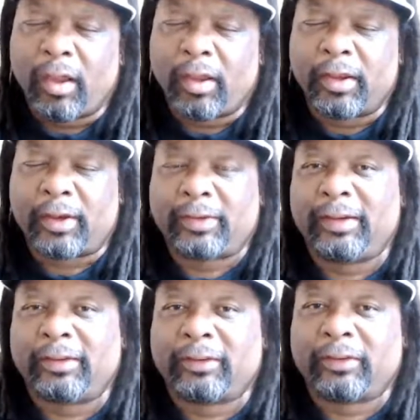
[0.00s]
in our
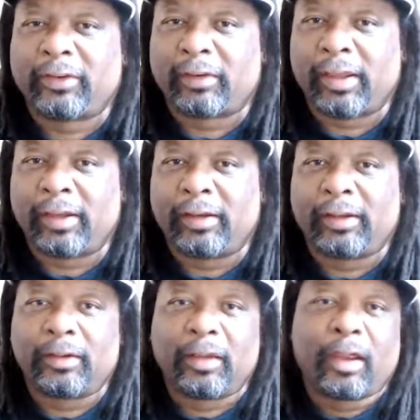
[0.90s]
teachings here
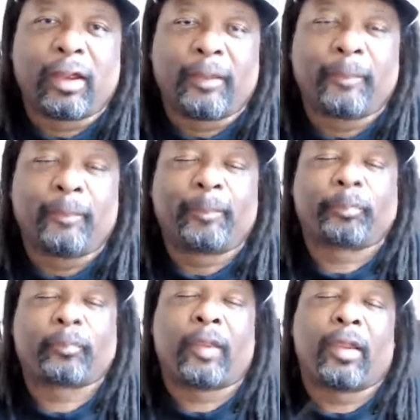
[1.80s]
lately.
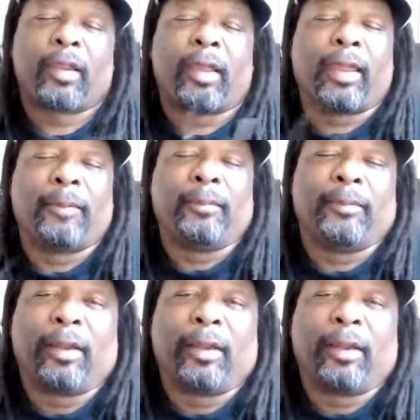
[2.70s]
And